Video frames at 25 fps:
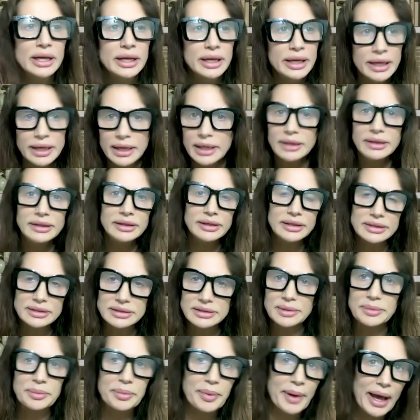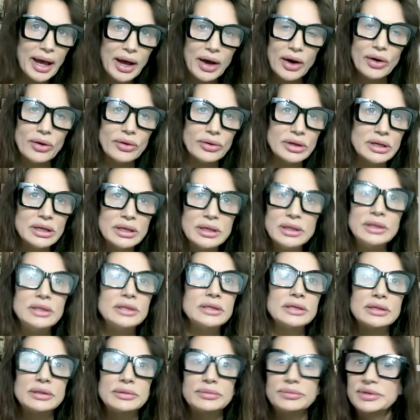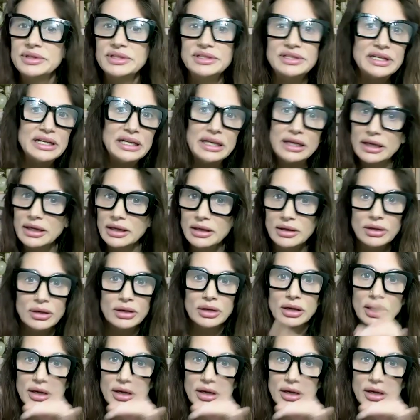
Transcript: Healing is about seeing